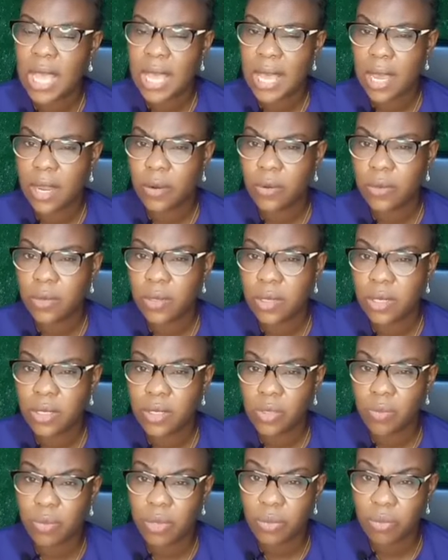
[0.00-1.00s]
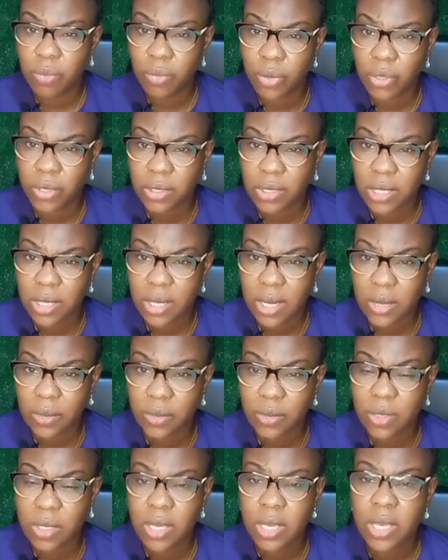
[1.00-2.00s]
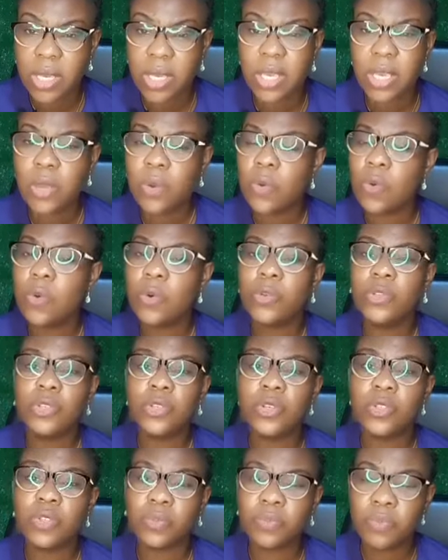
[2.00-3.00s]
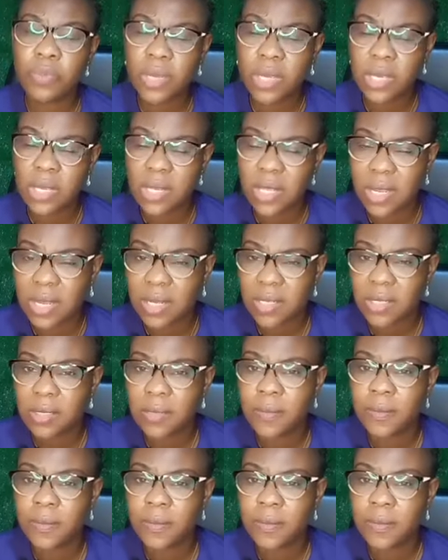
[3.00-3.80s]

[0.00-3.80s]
and nothing is being pointed out. It could just be that